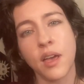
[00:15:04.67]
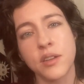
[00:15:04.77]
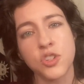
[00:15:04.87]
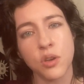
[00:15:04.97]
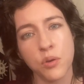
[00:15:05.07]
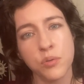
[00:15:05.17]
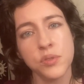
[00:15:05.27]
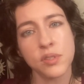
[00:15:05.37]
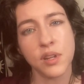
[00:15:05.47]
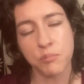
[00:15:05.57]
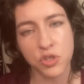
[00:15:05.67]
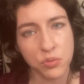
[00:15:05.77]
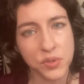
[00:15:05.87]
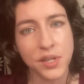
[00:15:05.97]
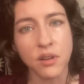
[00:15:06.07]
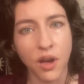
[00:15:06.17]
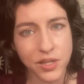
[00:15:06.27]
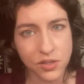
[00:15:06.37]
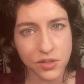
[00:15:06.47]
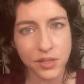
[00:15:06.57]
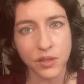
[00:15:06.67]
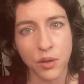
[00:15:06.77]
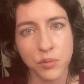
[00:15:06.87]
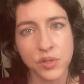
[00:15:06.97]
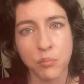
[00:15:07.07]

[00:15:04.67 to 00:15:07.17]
I chose and I'm choosing not to disclose